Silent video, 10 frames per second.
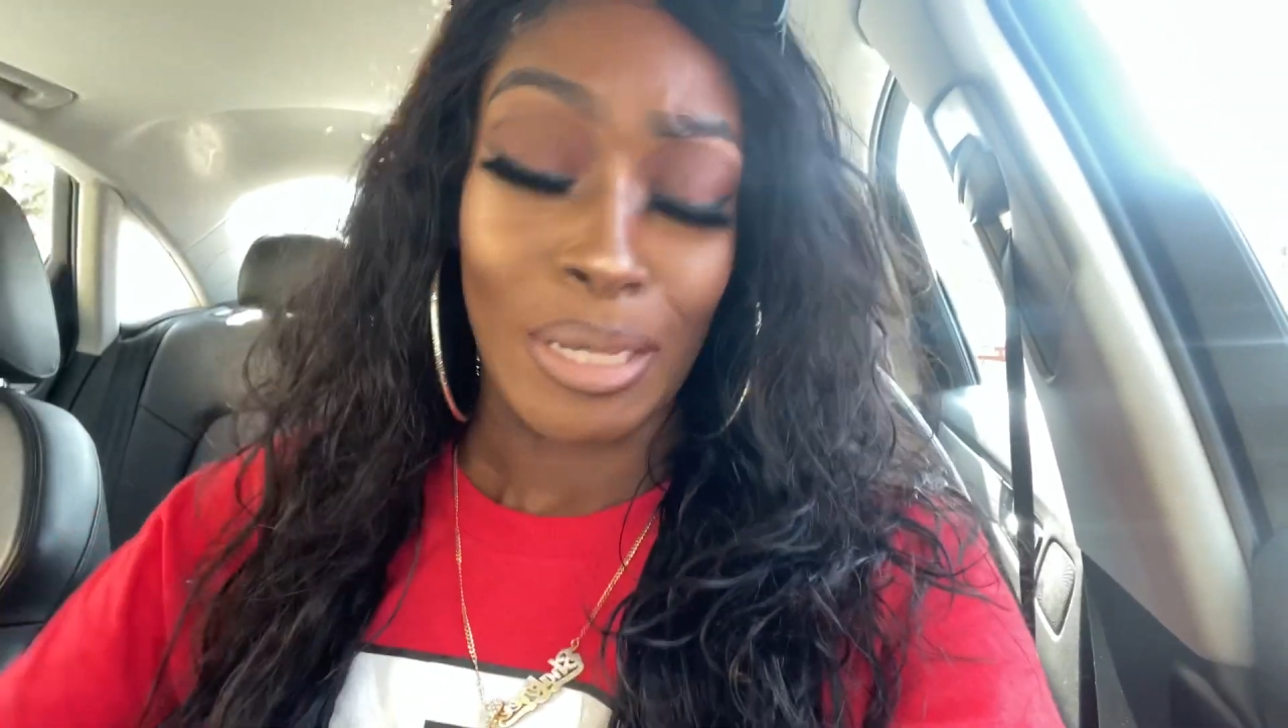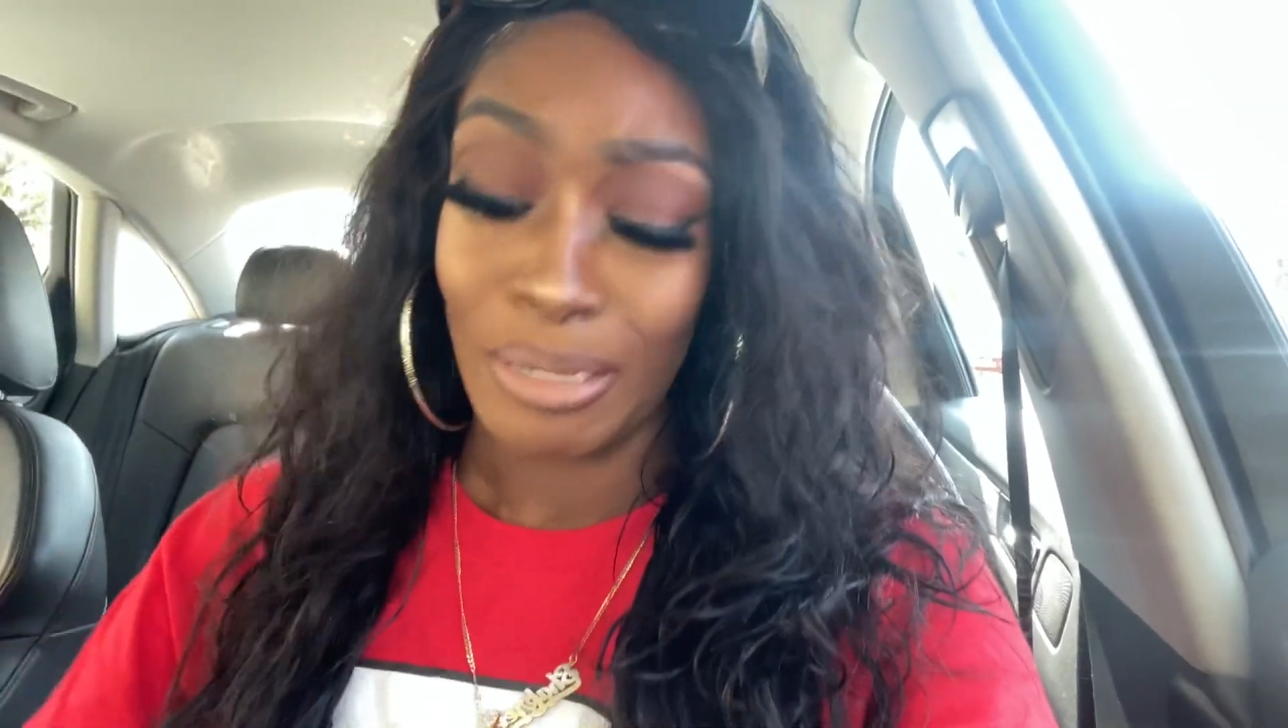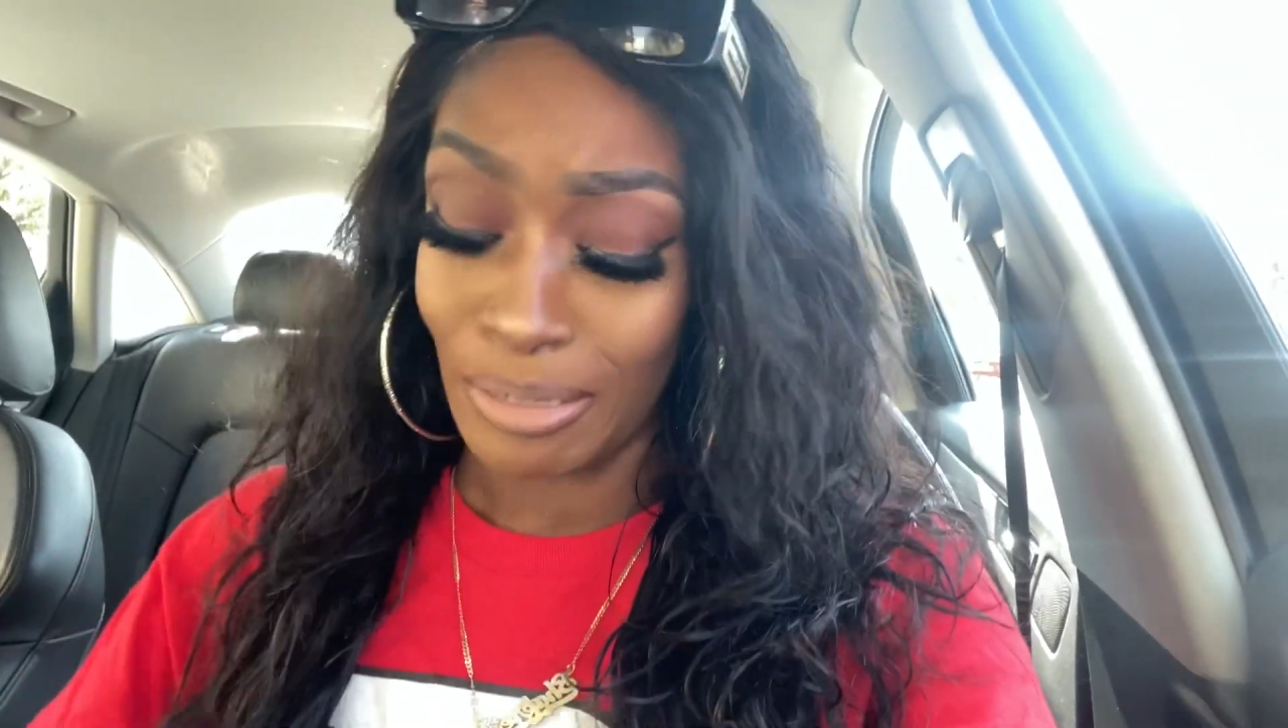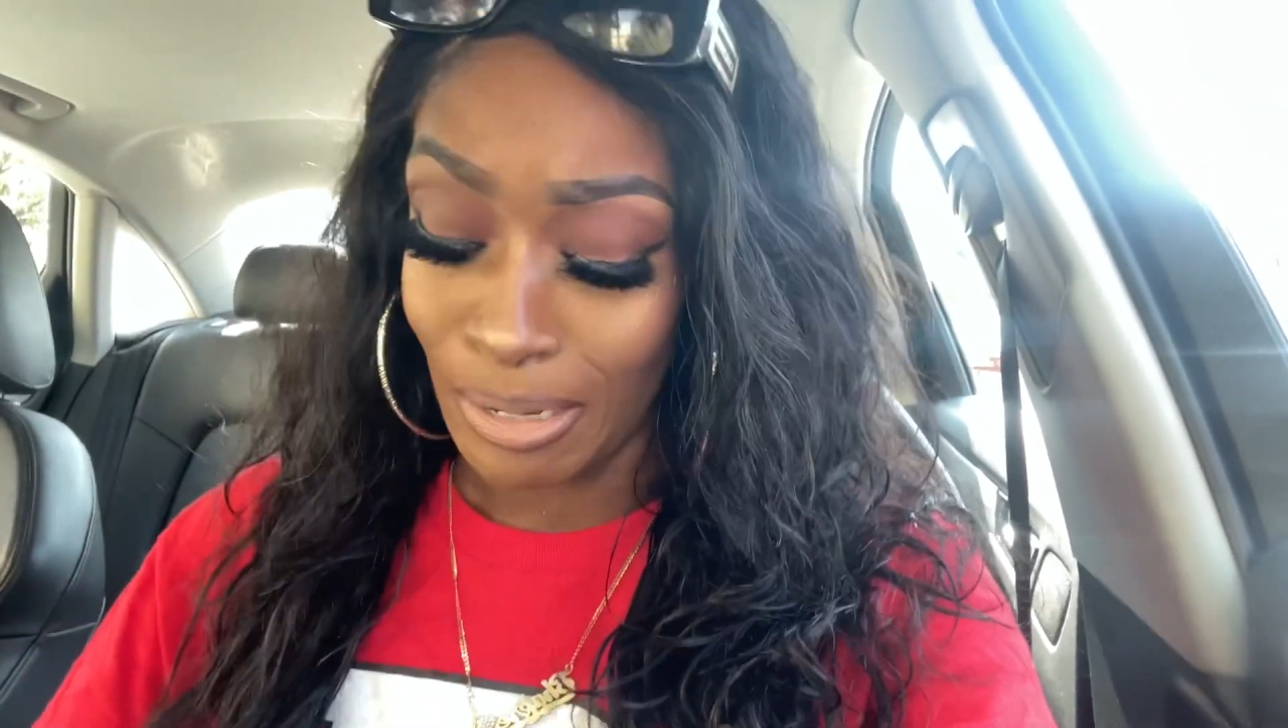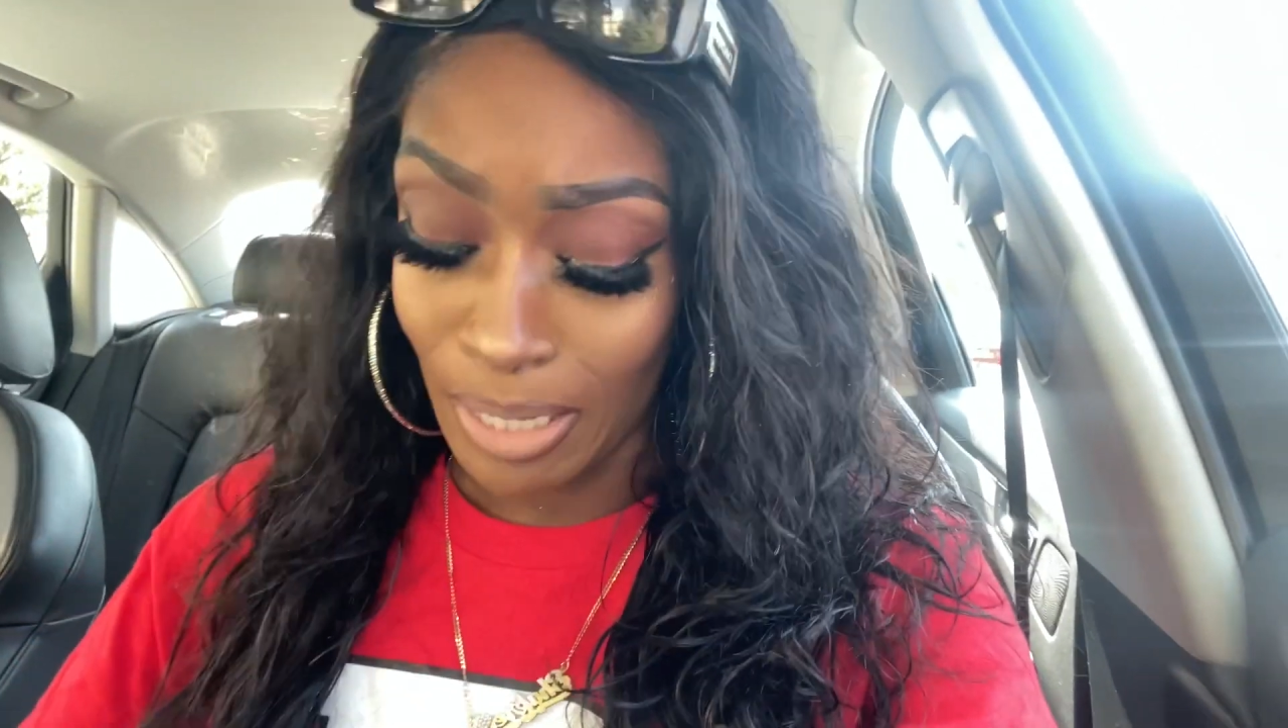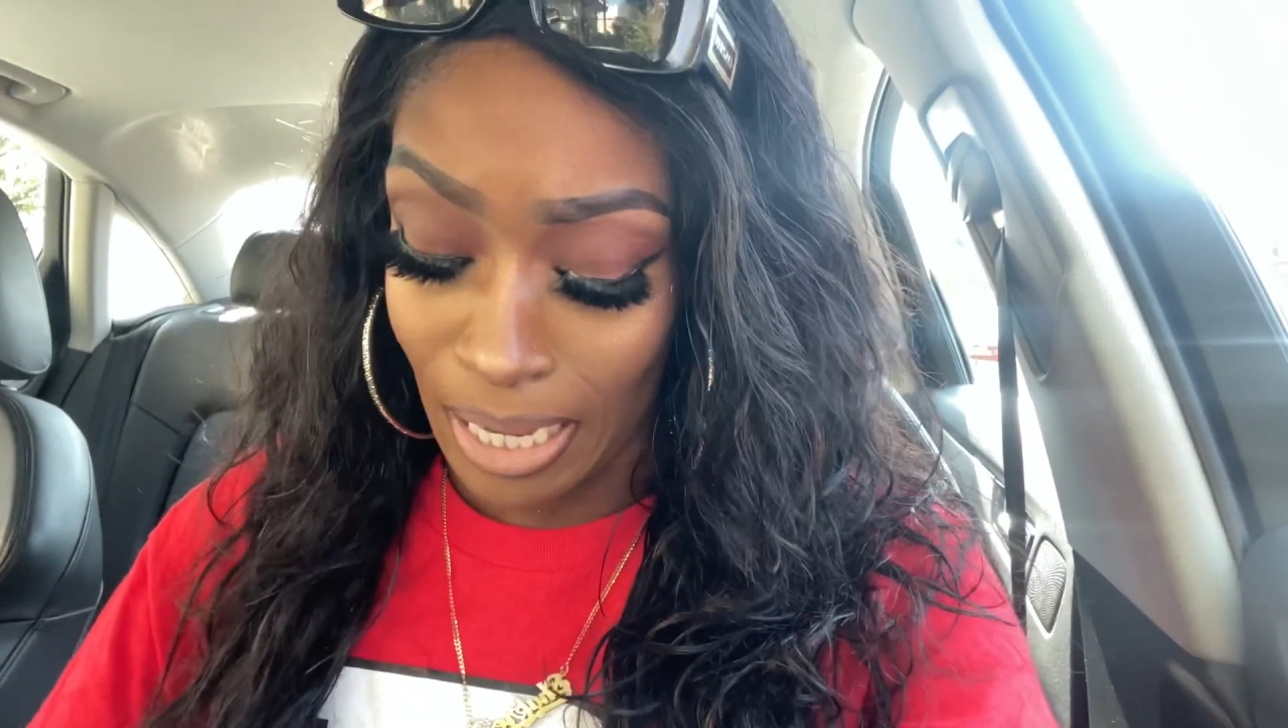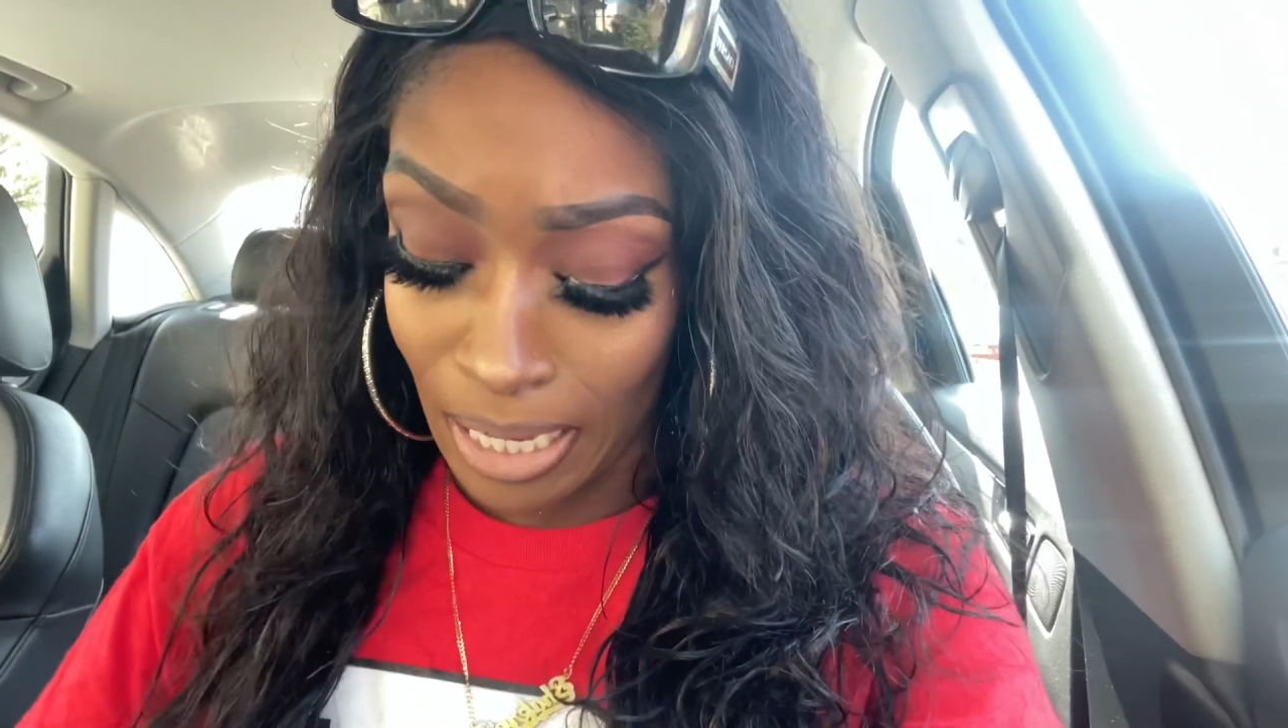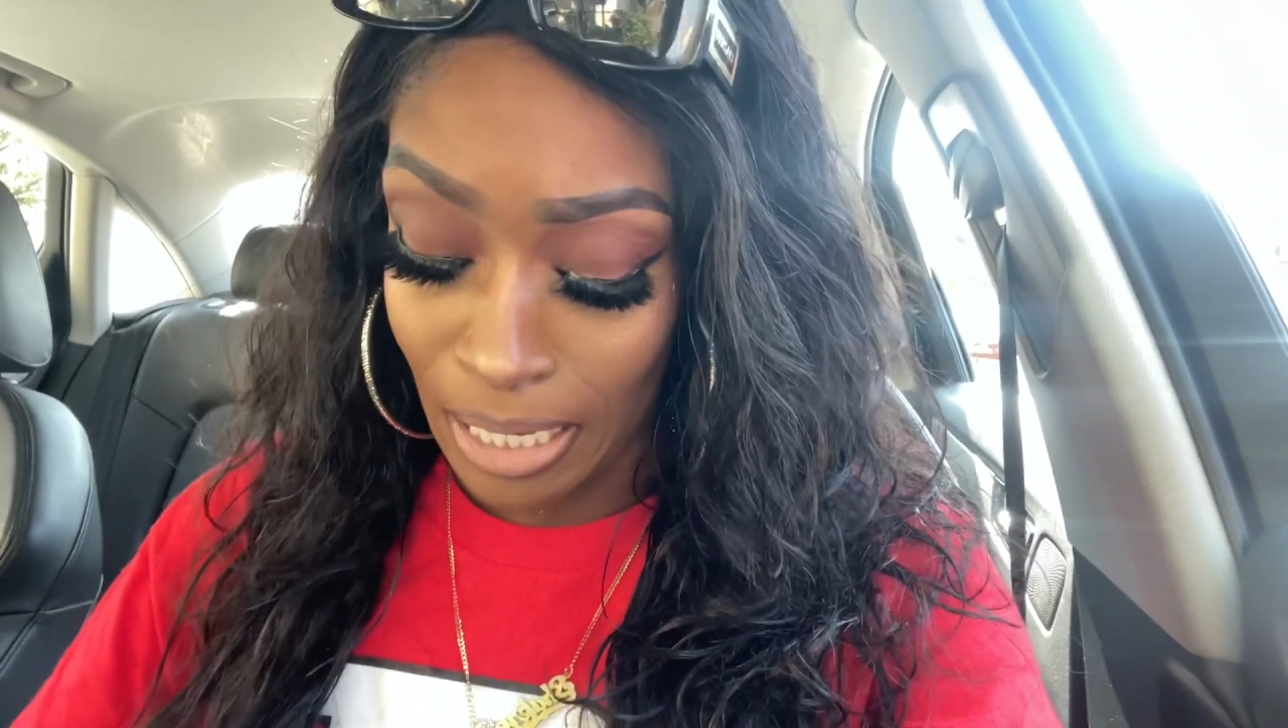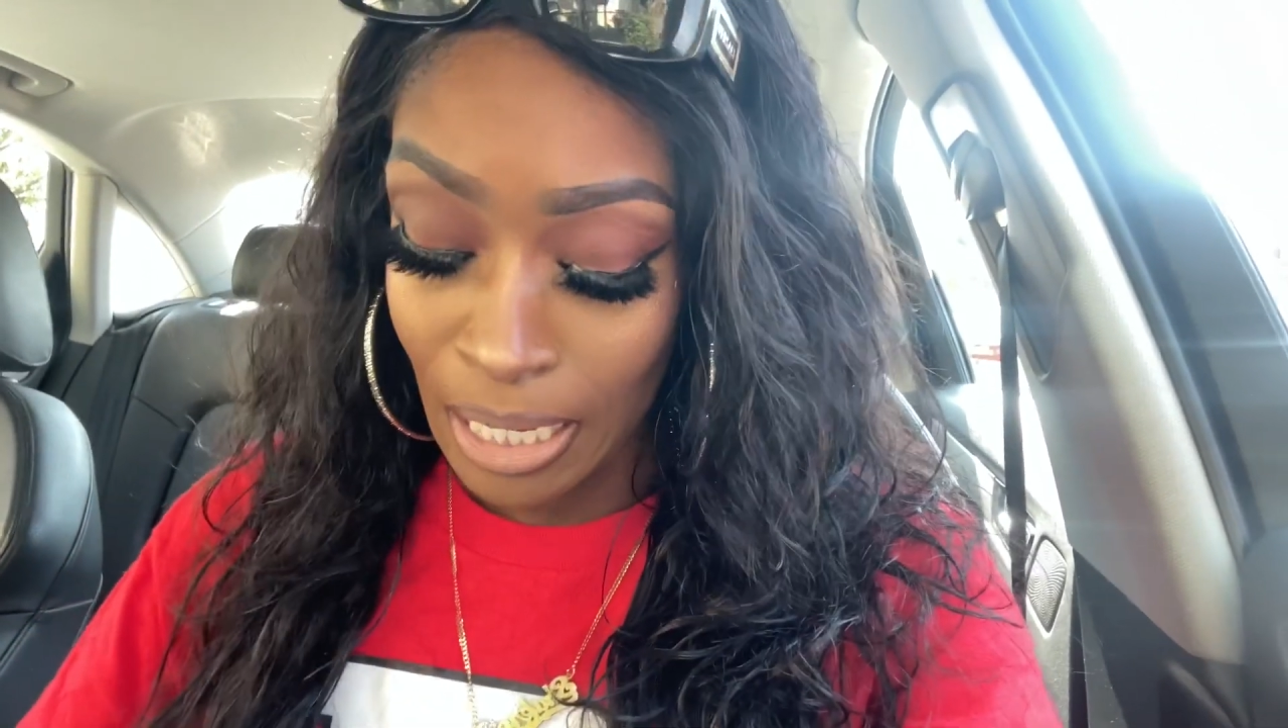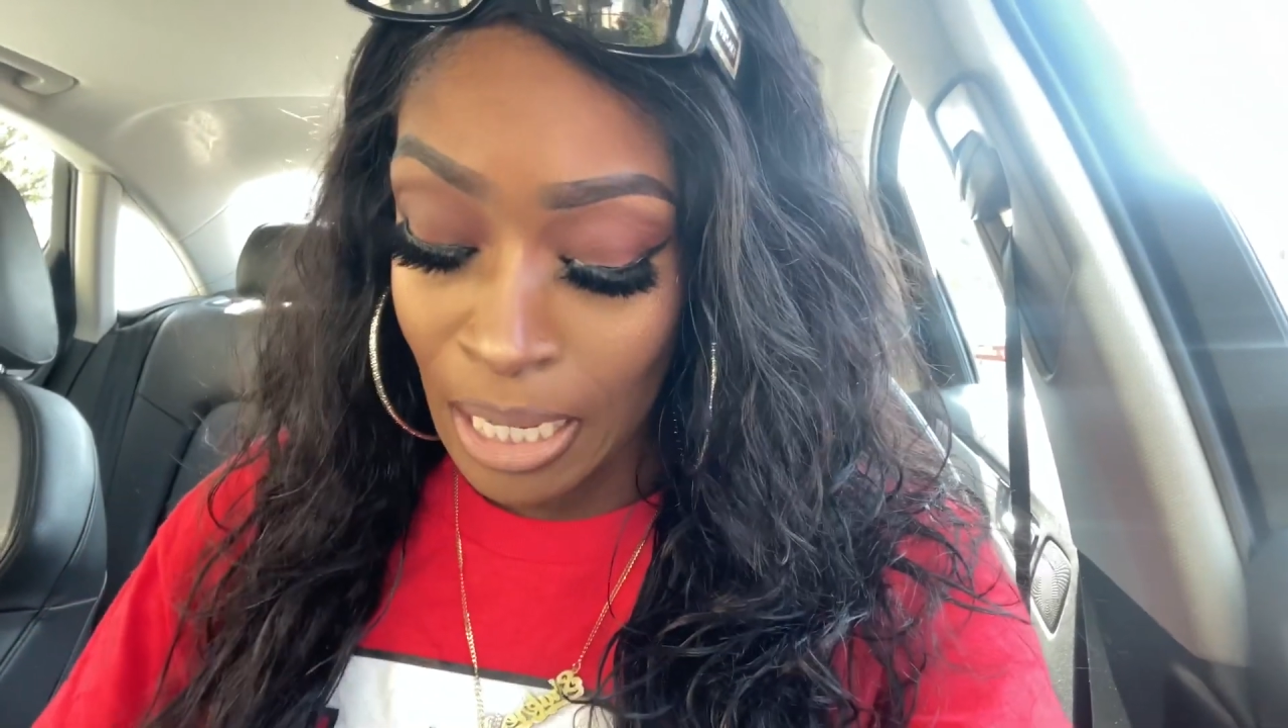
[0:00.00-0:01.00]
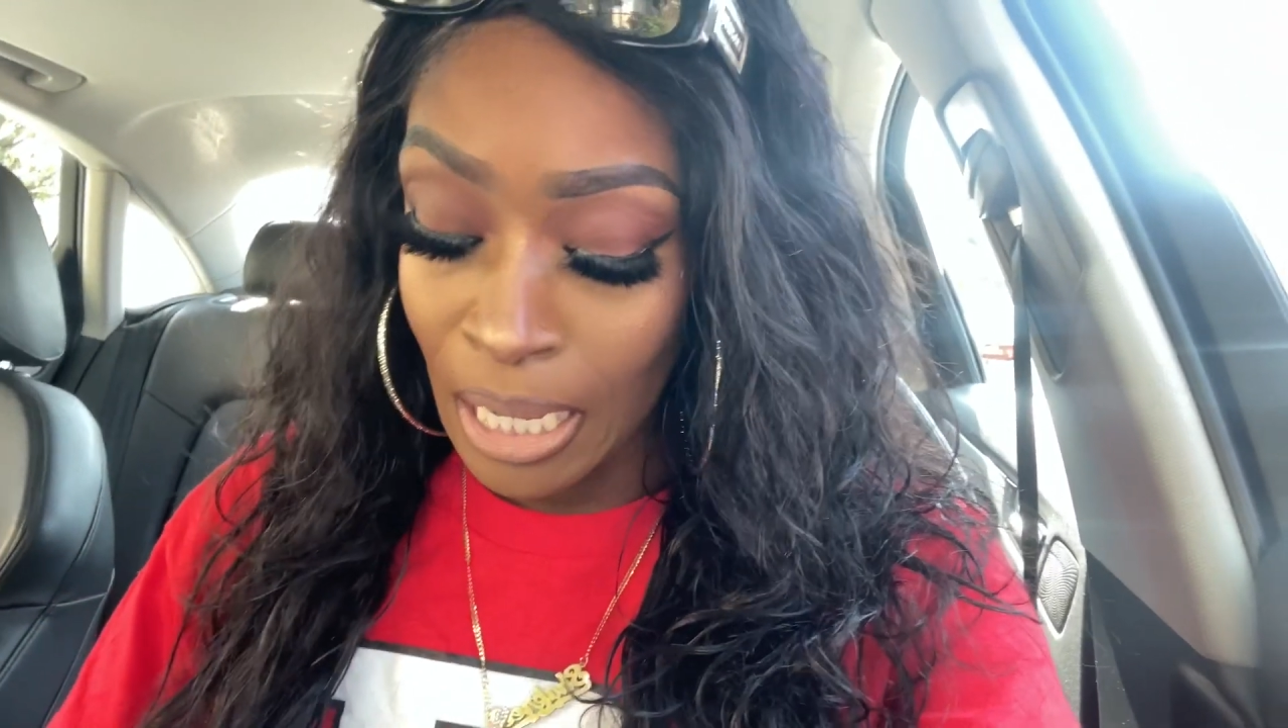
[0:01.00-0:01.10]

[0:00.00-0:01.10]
it, okay?